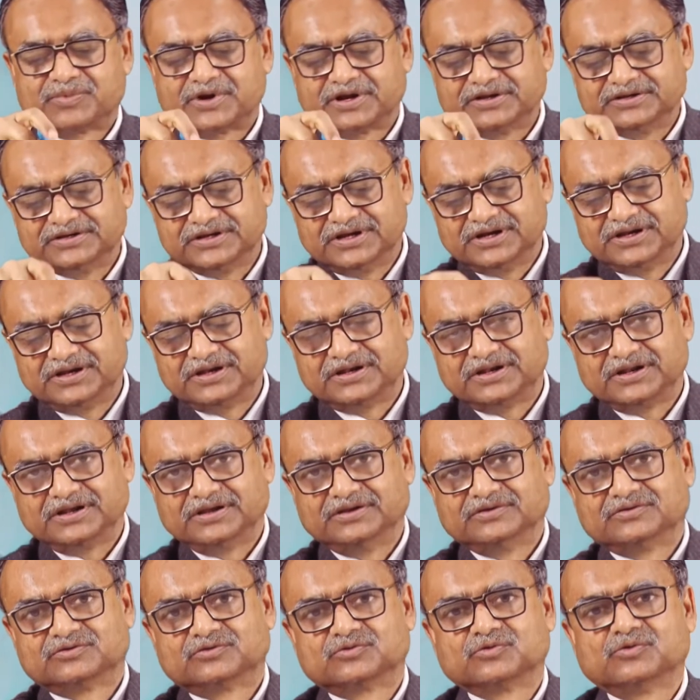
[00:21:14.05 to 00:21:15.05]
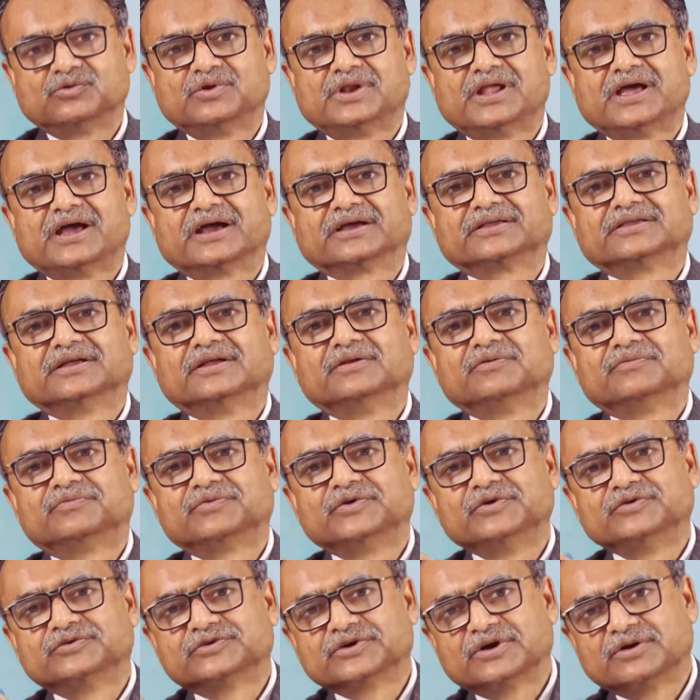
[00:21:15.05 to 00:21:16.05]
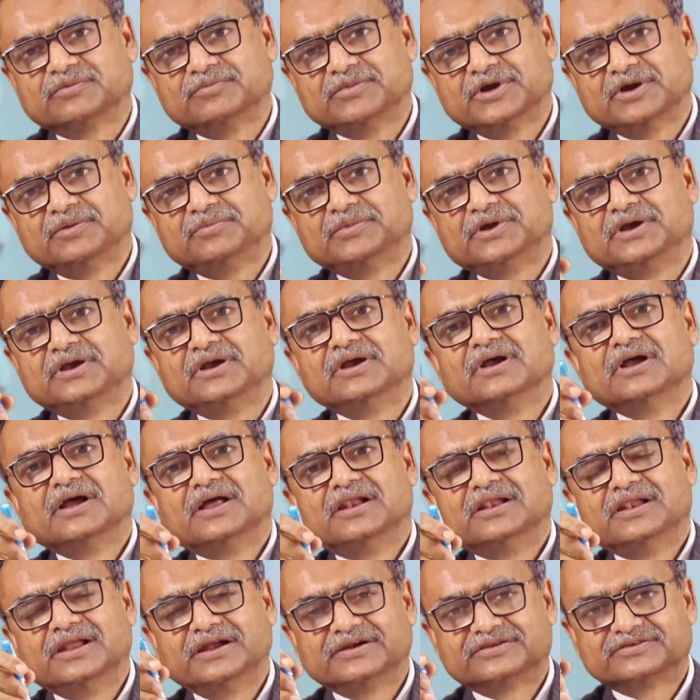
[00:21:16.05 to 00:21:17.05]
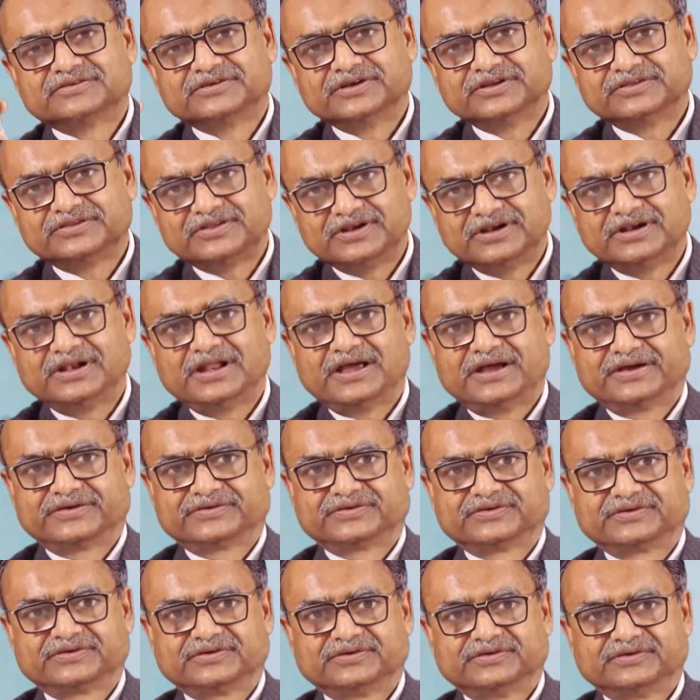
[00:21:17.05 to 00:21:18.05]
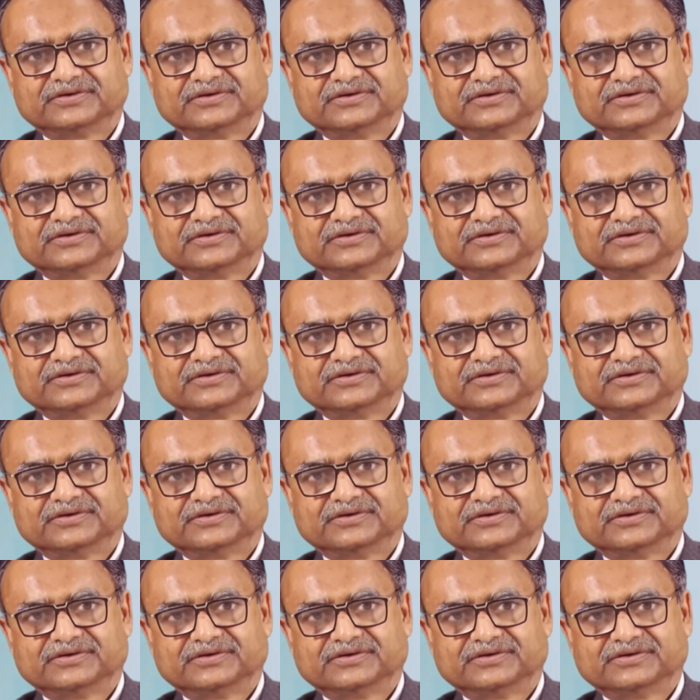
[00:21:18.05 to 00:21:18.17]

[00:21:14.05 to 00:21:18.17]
present is 2 lakh, then future may be, let's say, 3 lakhs.